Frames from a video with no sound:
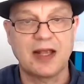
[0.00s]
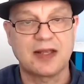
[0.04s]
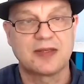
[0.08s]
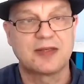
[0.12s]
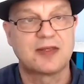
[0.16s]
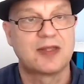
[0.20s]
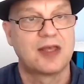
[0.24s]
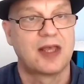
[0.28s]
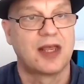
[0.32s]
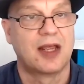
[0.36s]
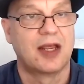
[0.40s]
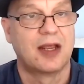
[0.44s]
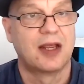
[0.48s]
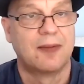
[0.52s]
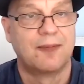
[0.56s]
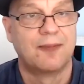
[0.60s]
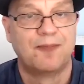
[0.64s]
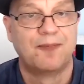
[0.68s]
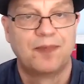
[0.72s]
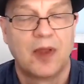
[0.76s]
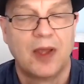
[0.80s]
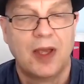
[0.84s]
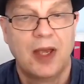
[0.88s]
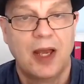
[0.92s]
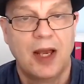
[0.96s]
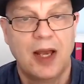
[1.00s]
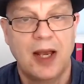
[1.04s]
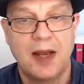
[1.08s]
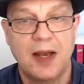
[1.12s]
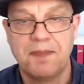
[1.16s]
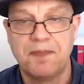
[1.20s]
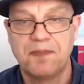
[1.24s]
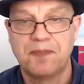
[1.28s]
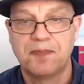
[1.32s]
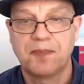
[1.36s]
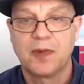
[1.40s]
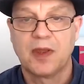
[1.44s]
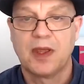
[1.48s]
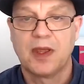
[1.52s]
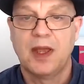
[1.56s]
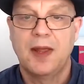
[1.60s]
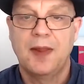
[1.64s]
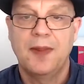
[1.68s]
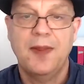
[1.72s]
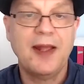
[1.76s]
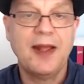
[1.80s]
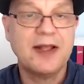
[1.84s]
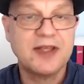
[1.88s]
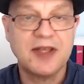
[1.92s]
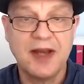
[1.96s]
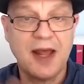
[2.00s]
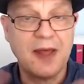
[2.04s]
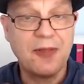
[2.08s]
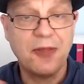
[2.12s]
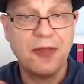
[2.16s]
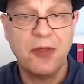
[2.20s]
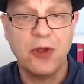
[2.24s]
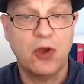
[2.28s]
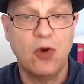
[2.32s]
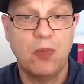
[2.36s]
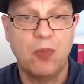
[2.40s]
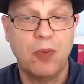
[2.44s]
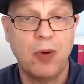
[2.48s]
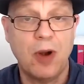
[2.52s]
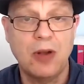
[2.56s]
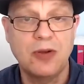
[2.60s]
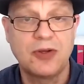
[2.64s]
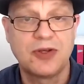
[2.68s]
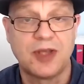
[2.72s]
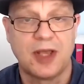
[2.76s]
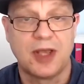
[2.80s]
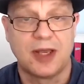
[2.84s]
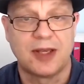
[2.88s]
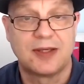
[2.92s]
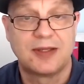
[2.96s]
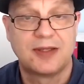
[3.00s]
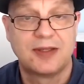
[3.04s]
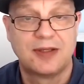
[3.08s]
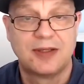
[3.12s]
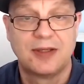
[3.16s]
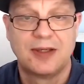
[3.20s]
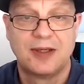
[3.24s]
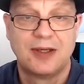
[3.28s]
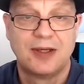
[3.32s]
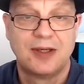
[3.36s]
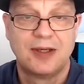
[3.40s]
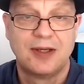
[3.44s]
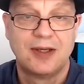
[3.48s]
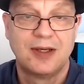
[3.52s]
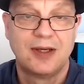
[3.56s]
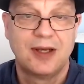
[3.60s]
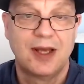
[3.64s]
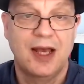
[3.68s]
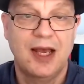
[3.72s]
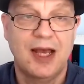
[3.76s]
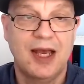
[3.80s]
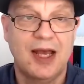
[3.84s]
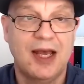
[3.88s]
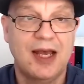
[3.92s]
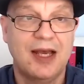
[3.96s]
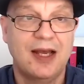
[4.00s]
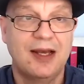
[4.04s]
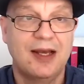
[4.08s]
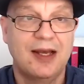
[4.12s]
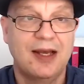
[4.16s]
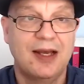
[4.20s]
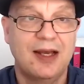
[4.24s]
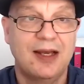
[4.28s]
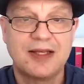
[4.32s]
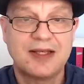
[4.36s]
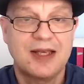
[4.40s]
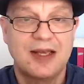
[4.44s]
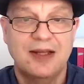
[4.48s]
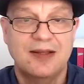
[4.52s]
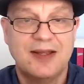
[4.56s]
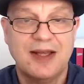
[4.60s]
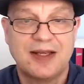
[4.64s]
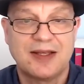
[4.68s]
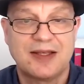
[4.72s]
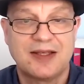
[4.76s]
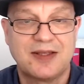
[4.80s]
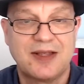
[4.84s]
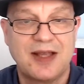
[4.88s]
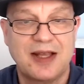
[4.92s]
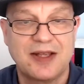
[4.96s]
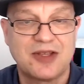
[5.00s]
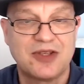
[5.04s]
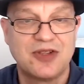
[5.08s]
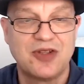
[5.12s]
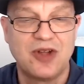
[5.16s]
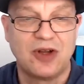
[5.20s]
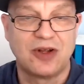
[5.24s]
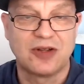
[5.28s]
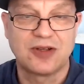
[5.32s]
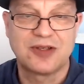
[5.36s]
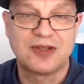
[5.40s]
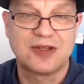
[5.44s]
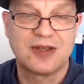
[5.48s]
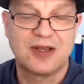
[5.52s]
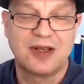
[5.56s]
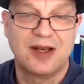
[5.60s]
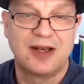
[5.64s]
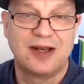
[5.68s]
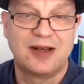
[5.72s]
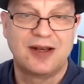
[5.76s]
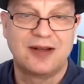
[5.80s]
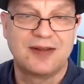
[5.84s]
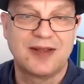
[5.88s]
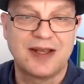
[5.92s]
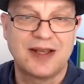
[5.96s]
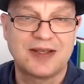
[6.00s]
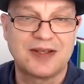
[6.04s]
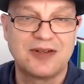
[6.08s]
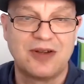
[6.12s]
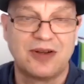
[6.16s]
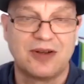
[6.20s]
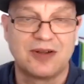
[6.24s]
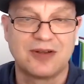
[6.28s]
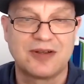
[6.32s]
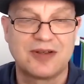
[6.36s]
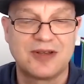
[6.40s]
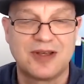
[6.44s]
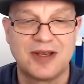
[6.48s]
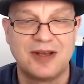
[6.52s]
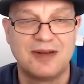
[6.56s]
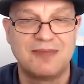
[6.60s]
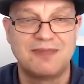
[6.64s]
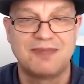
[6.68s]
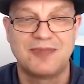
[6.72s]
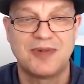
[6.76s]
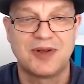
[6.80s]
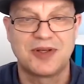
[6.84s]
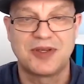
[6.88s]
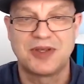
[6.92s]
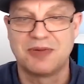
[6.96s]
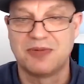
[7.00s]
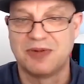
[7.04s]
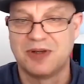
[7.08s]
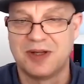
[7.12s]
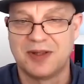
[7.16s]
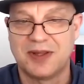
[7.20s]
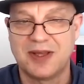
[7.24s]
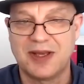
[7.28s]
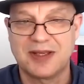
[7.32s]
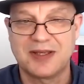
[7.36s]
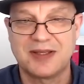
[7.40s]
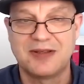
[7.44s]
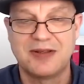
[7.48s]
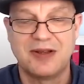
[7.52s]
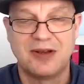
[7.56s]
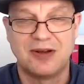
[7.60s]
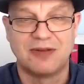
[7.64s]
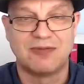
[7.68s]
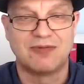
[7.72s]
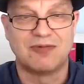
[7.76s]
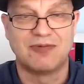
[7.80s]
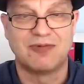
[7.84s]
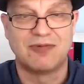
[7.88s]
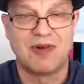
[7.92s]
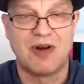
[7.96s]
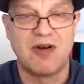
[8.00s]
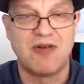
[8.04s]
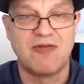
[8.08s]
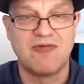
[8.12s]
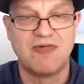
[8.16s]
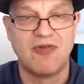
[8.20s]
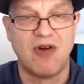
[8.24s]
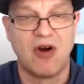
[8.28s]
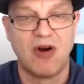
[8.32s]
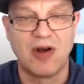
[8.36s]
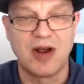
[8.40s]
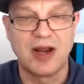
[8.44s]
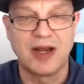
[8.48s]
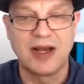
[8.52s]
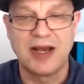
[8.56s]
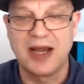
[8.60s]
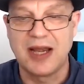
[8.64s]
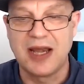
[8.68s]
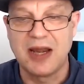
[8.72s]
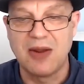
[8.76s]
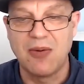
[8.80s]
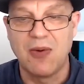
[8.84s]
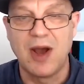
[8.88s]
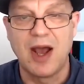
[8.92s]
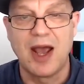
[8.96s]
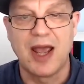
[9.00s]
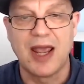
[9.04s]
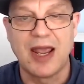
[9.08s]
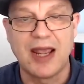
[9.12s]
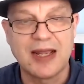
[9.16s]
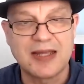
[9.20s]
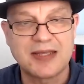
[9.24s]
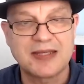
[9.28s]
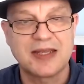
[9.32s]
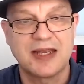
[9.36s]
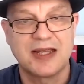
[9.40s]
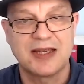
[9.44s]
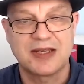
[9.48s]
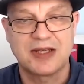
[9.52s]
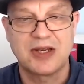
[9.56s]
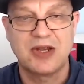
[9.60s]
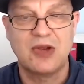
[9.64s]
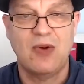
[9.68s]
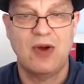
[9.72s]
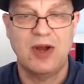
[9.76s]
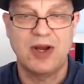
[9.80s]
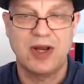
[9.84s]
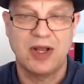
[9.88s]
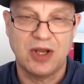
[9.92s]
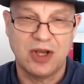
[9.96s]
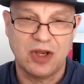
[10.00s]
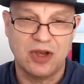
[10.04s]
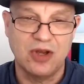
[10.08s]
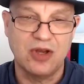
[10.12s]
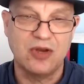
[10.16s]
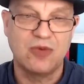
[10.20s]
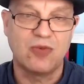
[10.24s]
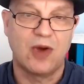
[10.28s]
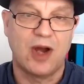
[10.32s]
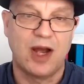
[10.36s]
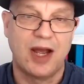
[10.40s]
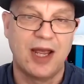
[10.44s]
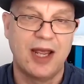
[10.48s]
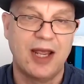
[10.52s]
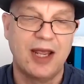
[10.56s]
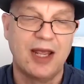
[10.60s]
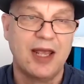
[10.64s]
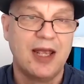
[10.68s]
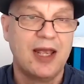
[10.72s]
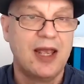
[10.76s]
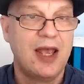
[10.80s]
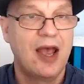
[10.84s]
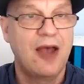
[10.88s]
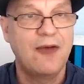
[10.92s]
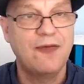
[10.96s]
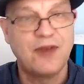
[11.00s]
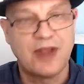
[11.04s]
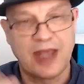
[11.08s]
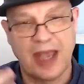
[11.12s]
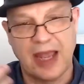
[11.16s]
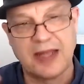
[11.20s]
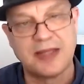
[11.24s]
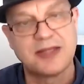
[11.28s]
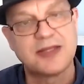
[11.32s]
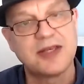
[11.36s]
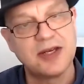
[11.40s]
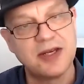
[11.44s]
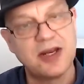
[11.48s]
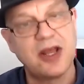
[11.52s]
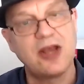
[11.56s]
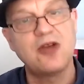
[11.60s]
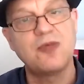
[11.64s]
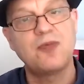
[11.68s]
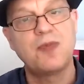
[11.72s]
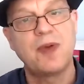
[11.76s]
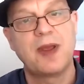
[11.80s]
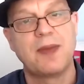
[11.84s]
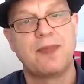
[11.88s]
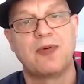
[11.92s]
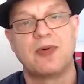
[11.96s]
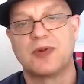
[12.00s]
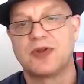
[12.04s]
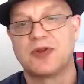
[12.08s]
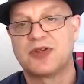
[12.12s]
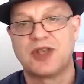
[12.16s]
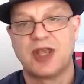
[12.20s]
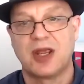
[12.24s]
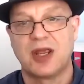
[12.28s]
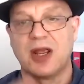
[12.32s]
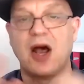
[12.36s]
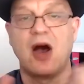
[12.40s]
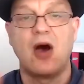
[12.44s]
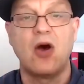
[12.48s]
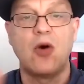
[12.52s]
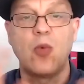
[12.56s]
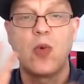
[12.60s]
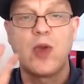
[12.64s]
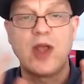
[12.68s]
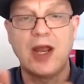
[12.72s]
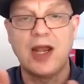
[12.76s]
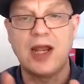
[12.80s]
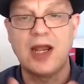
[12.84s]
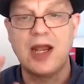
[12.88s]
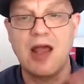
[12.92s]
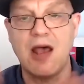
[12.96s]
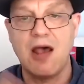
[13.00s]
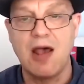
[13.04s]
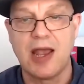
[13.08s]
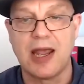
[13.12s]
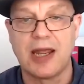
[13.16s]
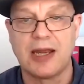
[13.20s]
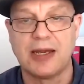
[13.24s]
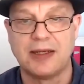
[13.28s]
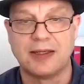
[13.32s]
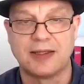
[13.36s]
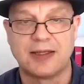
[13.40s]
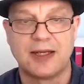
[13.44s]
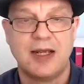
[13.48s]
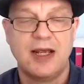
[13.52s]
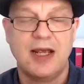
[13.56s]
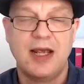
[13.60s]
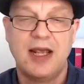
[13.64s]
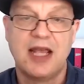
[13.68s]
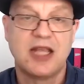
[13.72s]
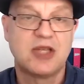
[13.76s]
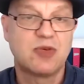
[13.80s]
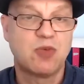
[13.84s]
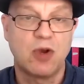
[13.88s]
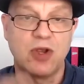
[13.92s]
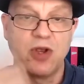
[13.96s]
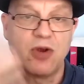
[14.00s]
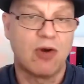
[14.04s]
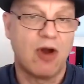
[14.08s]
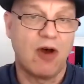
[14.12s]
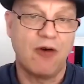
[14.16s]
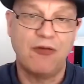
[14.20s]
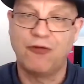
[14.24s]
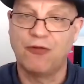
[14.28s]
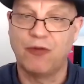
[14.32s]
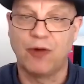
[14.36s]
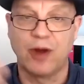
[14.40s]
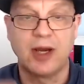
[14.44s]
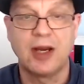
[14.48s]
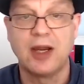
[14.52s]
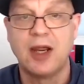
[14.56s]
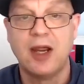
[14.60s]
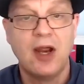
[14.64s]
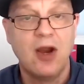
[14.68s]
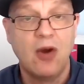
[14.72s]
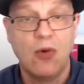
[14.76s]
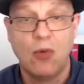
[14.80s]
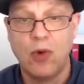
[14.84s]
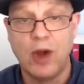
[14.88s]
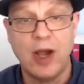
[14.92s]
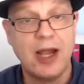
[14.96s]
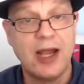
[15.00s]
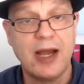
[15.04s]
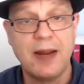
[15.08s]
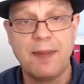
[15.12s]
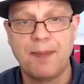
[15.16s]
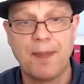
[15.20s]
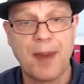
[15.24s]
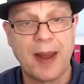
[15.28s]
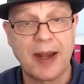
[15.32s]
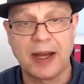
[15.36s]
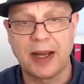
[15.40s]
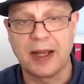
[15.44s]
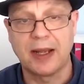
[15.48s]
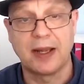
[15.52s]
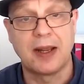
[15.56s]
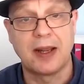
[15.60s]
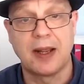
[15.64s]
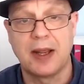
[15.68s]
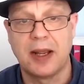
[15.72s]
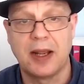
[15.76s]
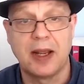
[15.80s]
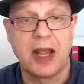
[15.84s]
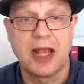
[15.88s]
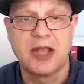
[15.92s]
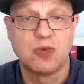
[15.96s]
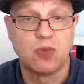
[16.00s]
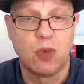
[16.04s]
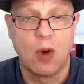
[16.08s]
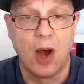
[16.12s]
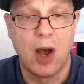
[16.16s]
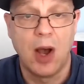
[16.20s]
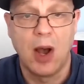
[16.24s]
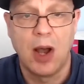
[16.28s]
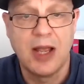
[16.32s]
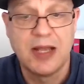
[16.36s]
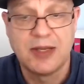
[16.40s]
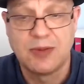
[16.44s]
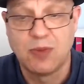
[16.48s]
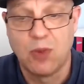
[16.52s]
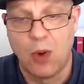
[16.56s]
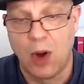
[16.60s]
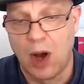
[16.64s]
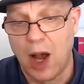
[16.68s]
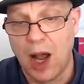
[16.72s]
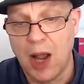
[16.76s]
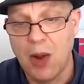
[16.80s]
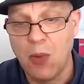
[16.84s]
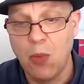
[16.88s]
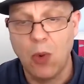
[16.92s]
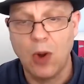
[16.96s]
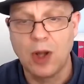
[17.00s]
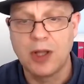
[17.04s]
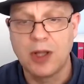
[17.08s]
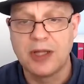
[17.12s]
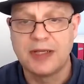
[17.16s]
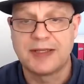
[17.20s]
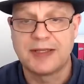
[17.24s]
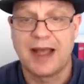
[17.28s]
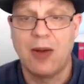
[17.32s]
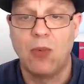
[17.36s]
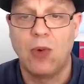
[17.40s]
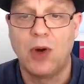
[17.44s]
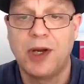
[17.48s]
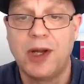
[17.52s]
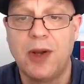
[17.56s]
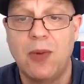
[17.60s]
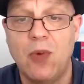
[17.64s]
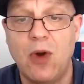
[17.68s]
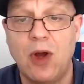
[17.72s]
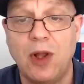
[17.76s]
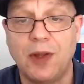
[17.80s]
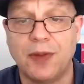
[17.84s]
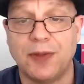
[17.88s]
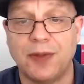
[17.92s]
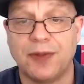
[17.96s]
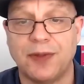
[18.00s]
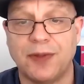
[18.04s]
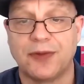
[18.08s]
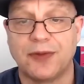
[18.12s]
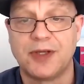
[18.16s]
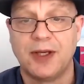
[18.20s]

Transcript: thing. That's an ethical process. That's not what's the word? That's not wrong in any way. It's quite a good way of getting to know people and seeing, are we aligned? Is what you're offering really big? Is that what I want?